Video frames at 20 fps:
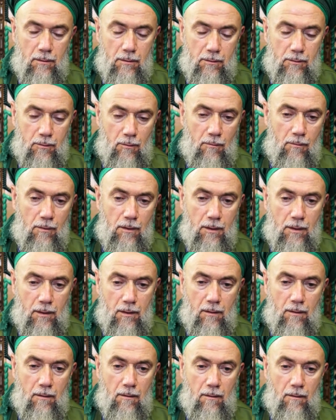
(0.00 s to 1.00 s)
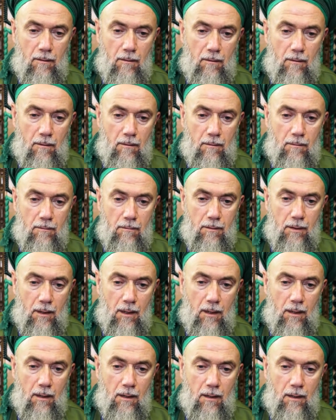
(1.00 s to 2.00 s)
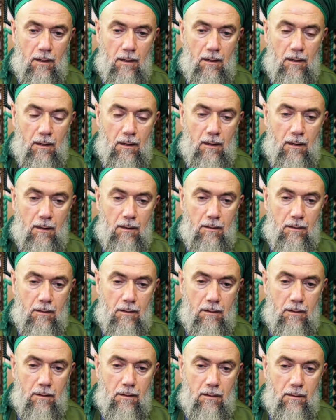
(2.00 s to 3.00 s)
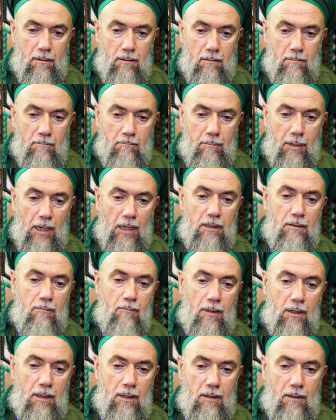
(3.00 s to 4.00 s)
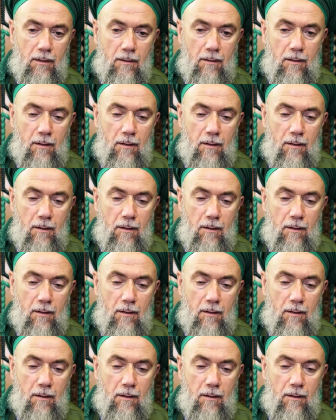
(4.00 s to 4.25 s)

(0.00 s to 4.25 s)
showing the bad way,